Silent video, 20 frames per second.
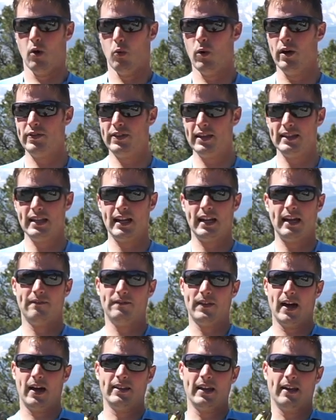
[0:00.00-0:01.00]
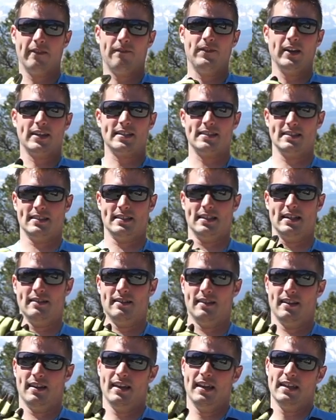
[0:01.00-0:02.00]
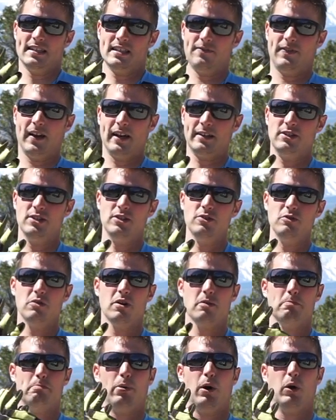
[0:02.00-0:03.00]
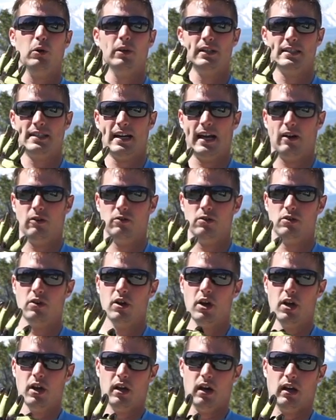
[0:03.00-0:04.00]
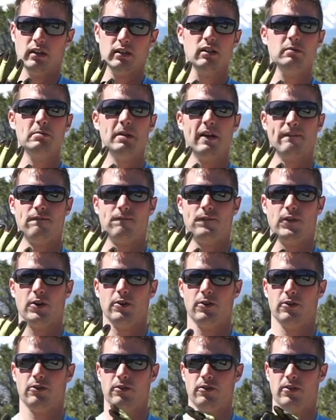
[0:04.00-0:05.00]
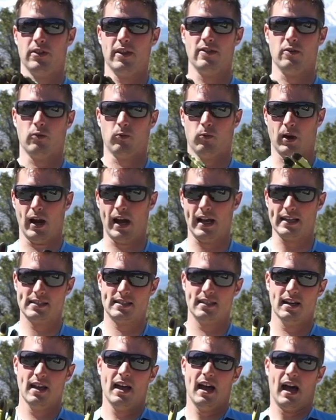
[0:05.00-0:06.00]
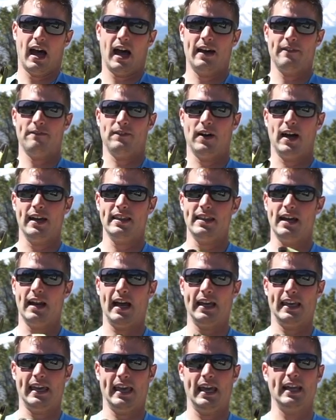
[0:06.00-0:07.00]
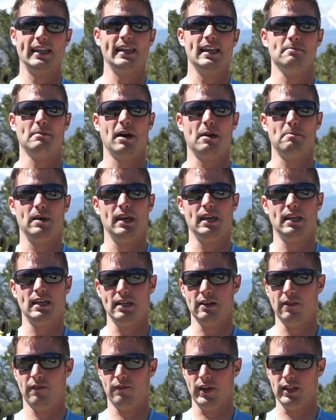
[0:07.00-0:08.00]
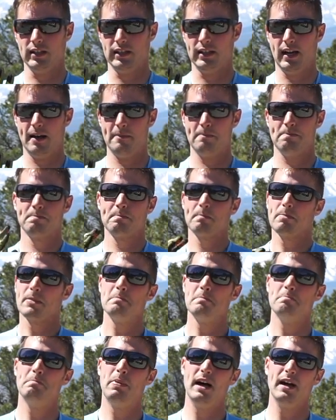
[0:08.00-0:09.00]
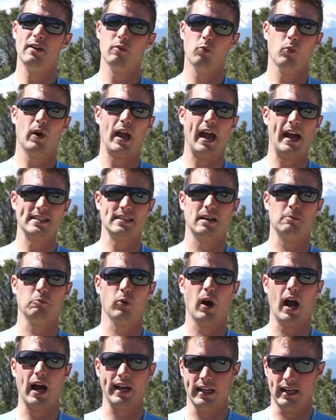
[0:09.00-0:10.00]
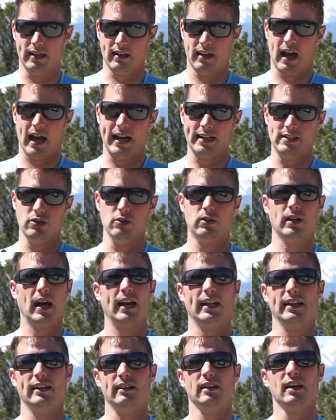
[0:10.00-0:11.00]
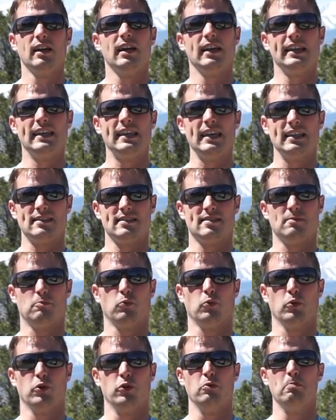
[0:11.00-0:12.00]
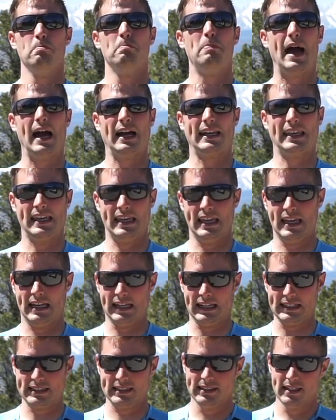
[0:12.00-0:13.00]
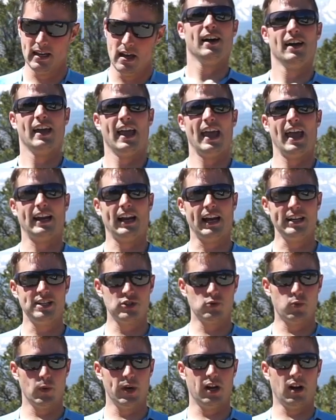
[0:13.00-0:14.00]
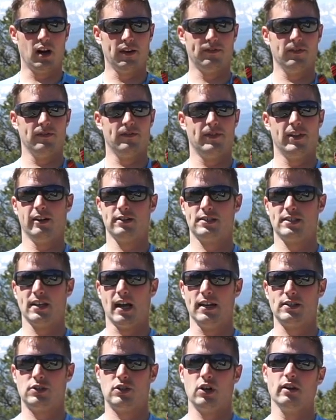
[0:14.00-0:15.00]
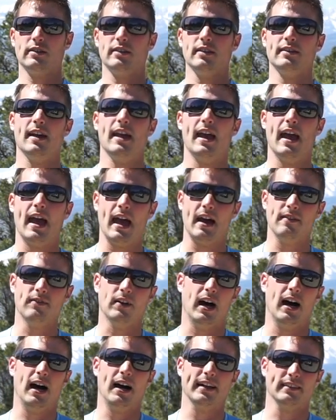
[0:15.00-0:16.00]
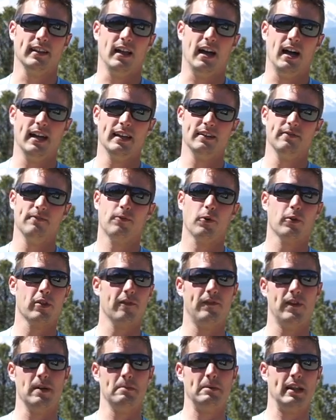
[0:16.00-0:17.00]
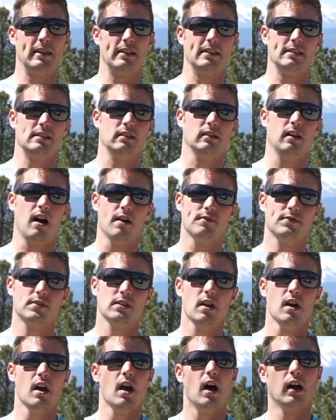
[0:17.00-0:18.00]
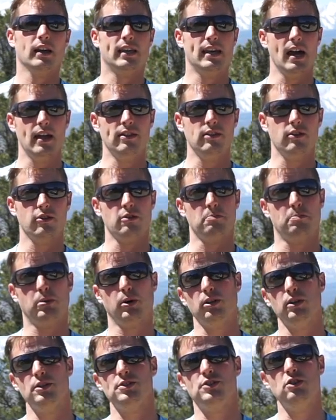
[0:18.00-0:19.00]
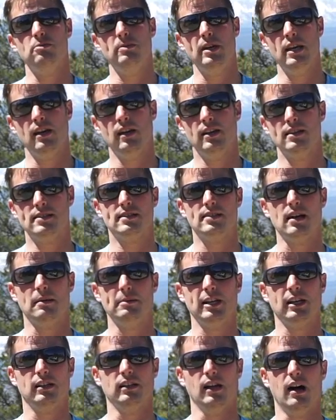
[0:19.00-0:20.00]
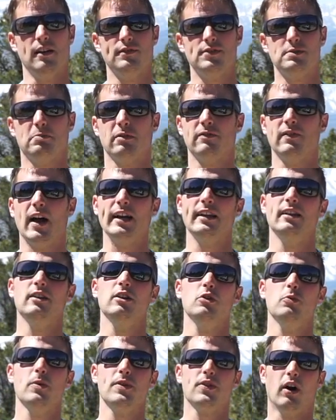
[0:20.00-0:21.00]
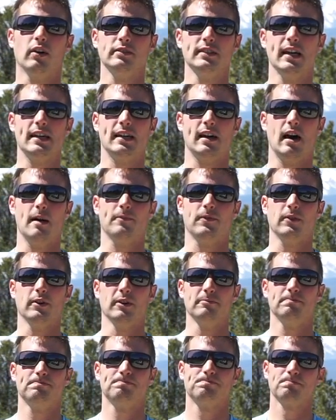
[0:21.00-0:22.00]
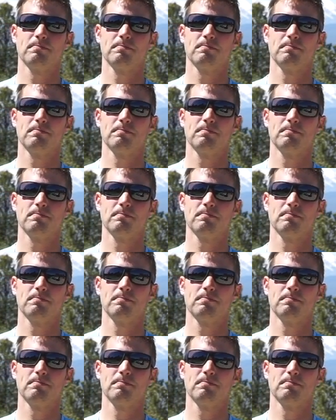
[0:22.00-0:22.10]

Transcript: One thing that I found that fixes it is if I do pull it down a little bit further than the rest, I find that I can get my pinky to fill it up. But as I'm riding, I do kind of get some room back in it. And I just went off of their size chart that they have online for the fitment of these gloves. Again, they're the Pearl Izumi Summit gloves, providing you with all-day comfort.